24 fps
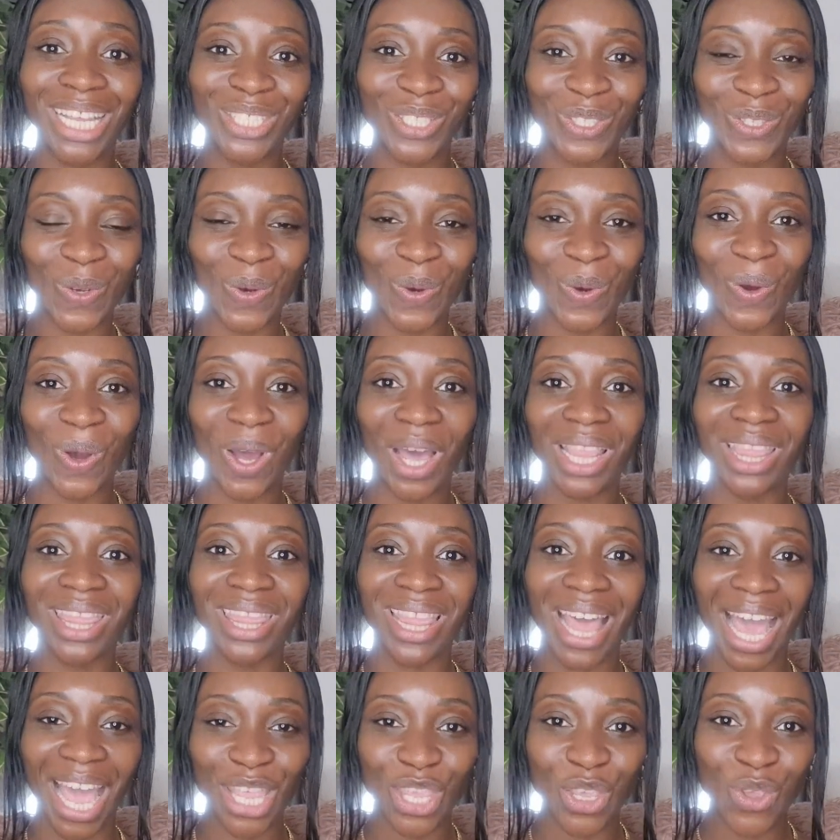sure
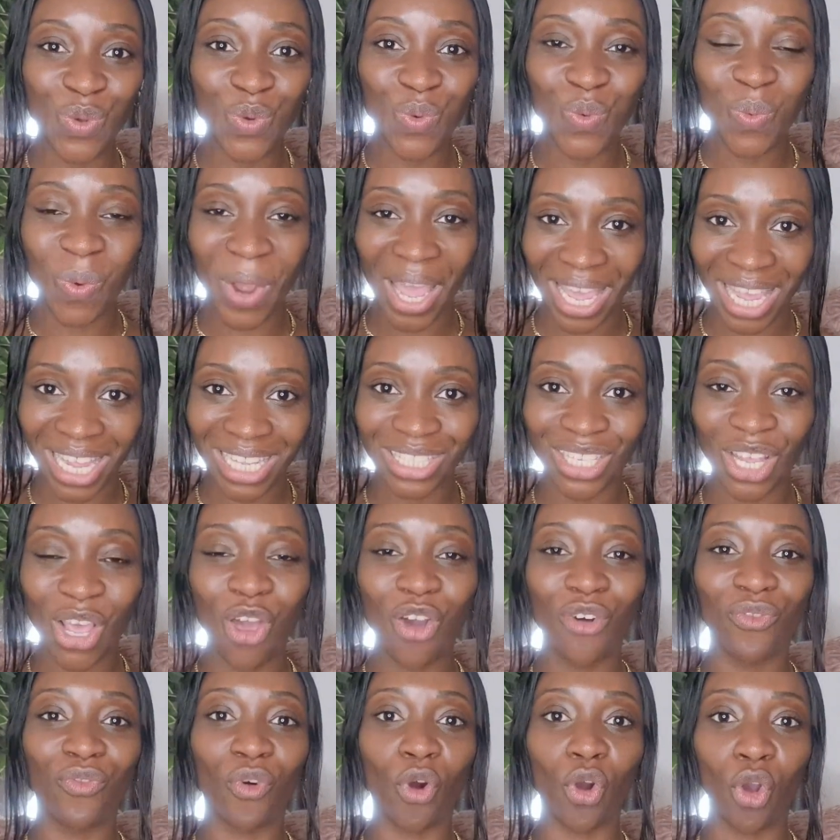that you wait
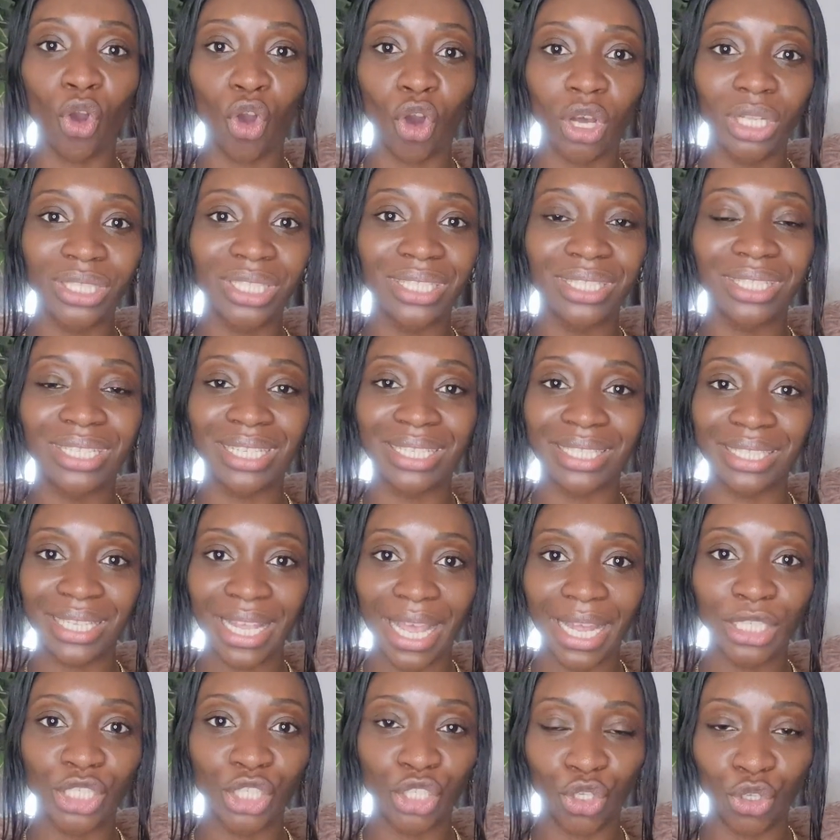for God to
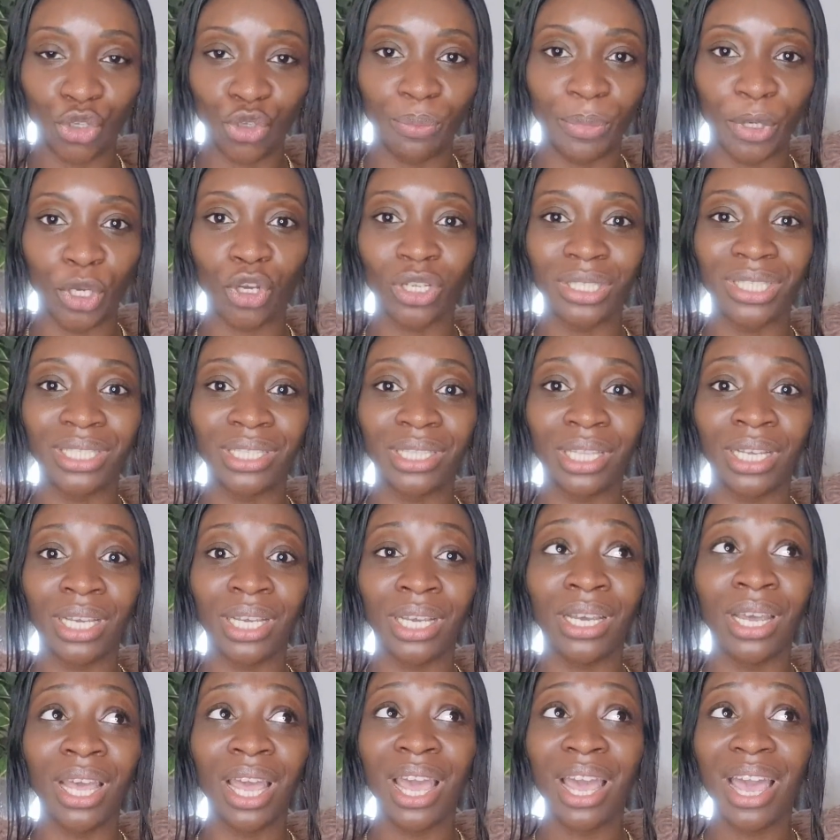send you, because
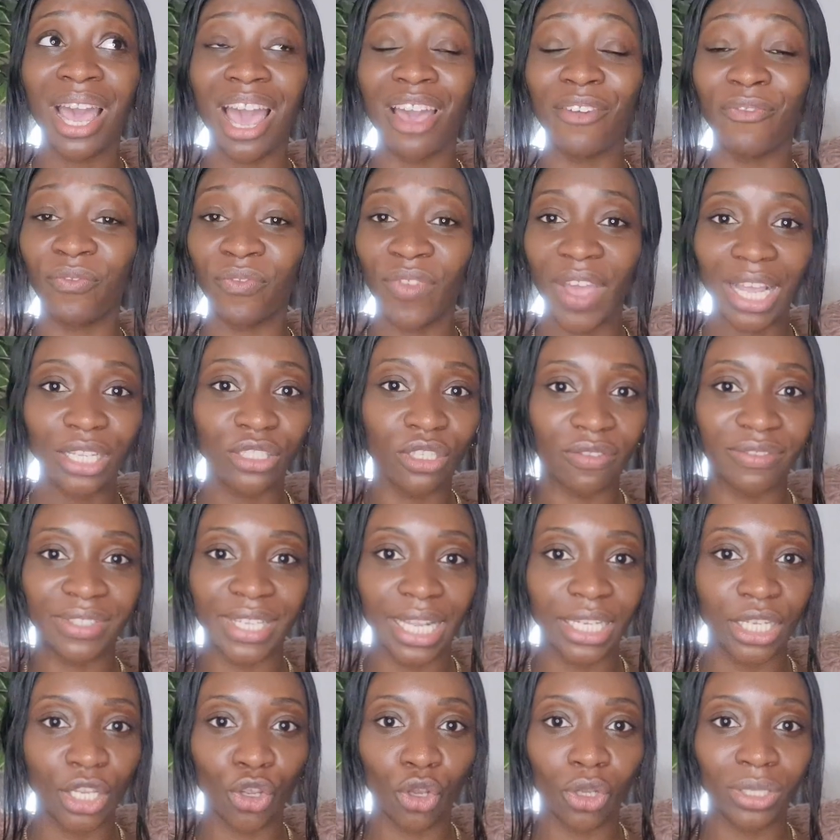the effects of
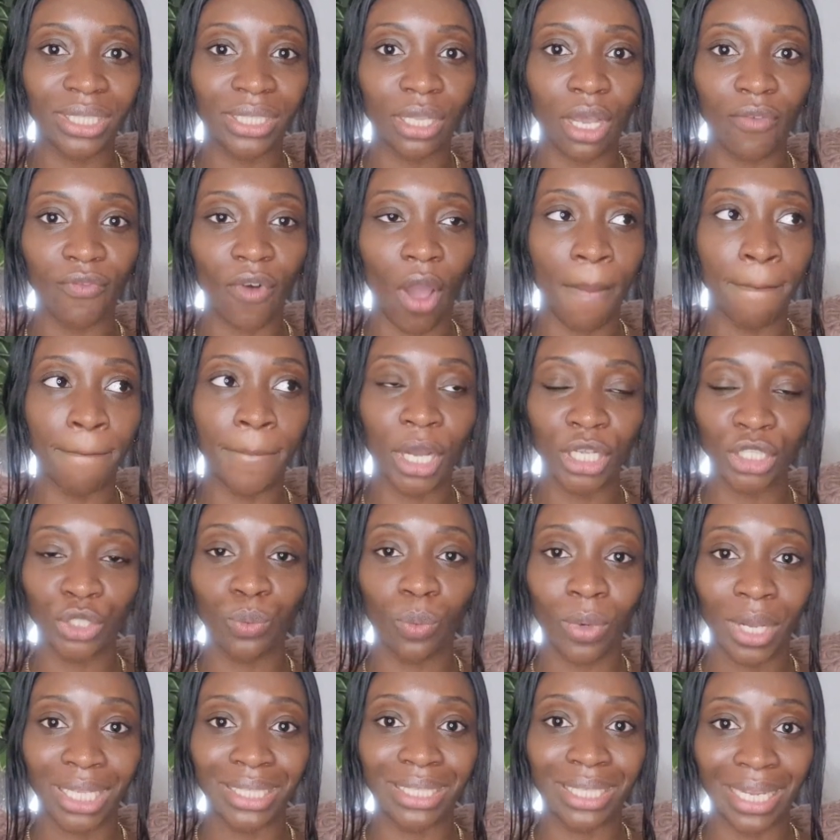sending yourself are much
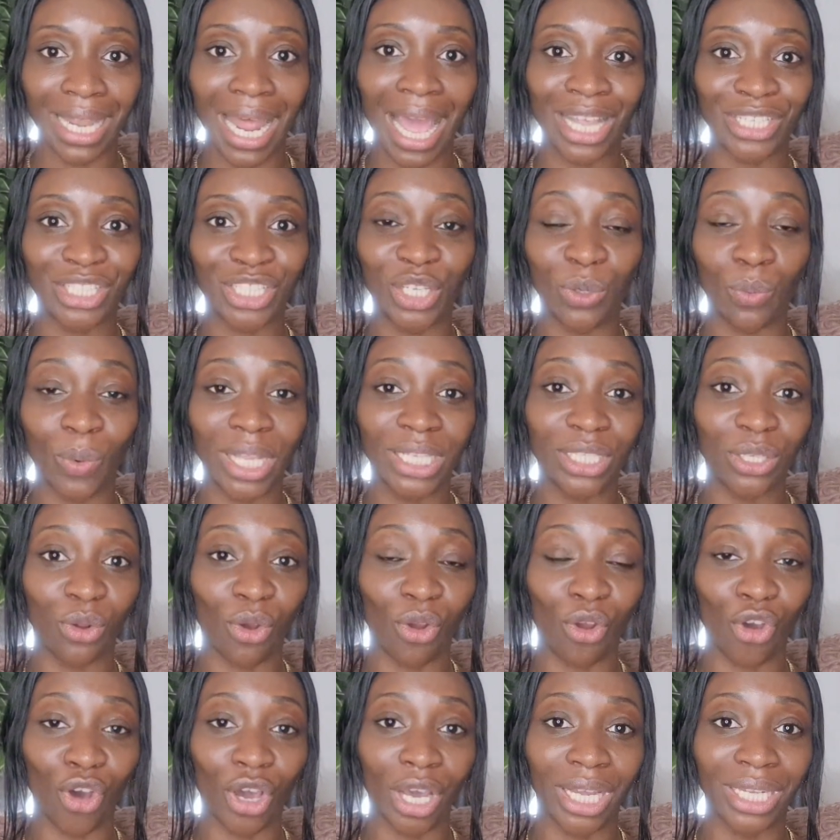worse than actually waiting on
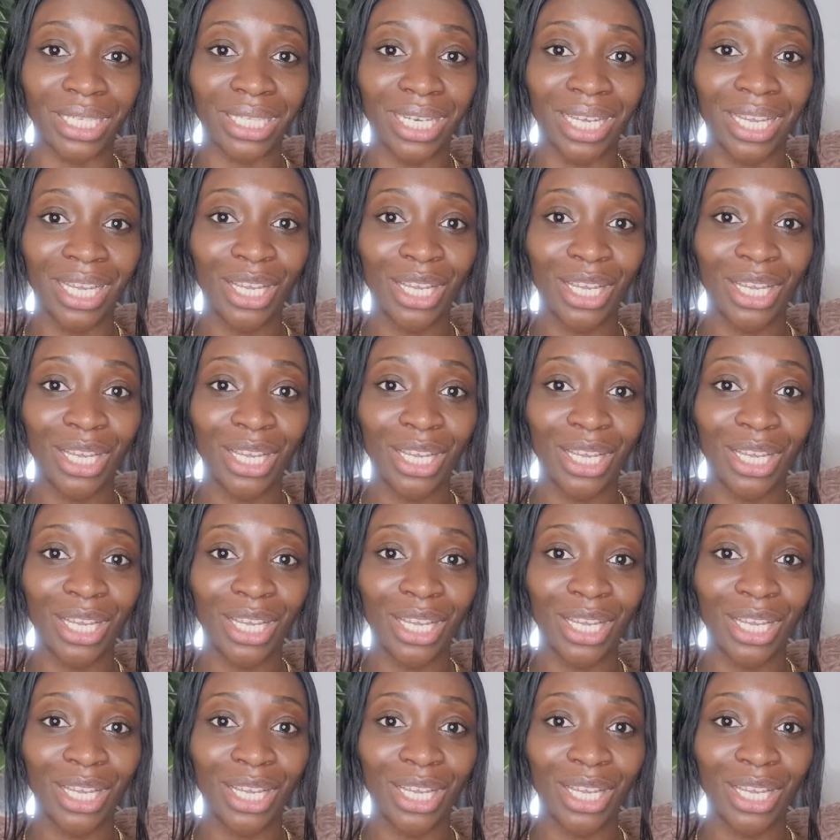God.